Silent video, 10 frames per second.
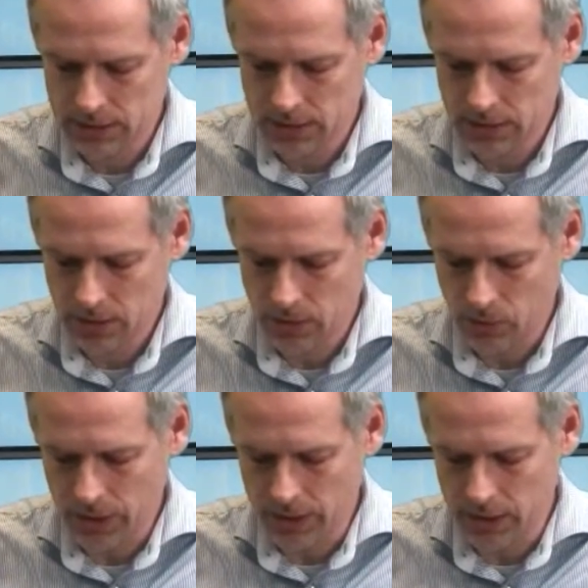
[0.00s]
We
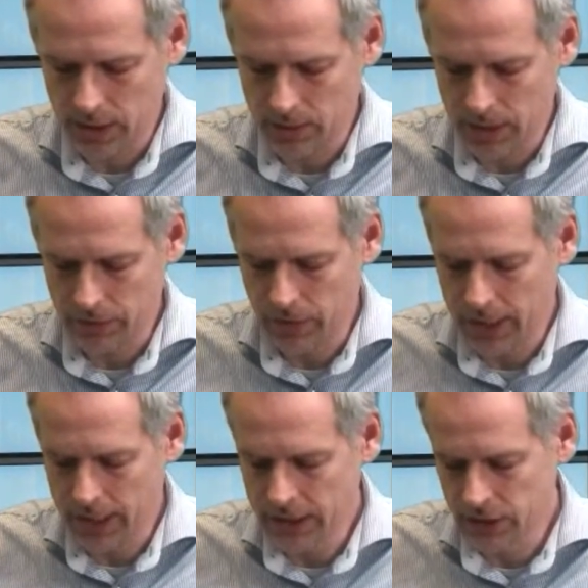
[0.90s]

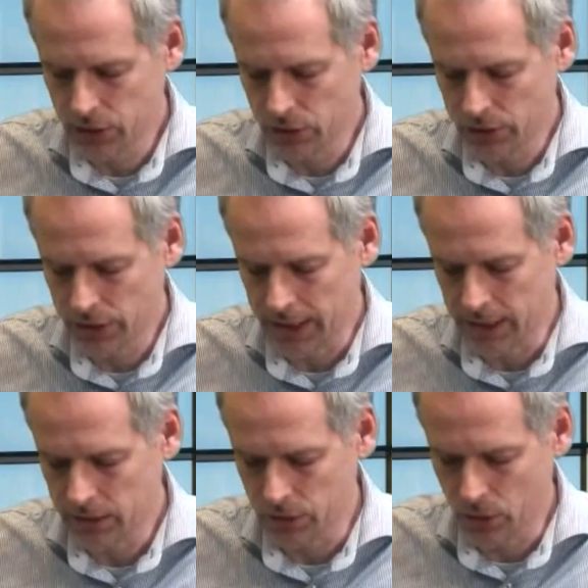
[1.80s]
advise to
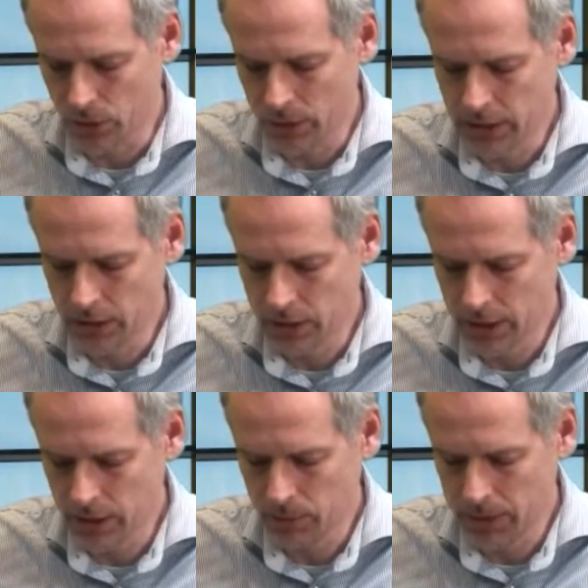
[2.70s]
already look a
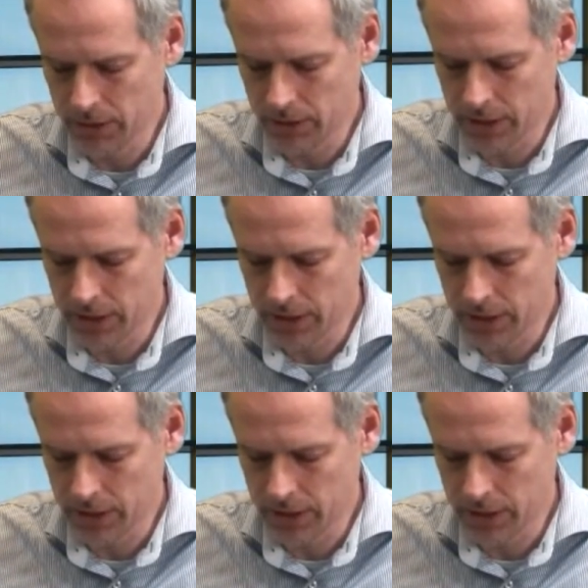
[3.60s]
little bit. Okay,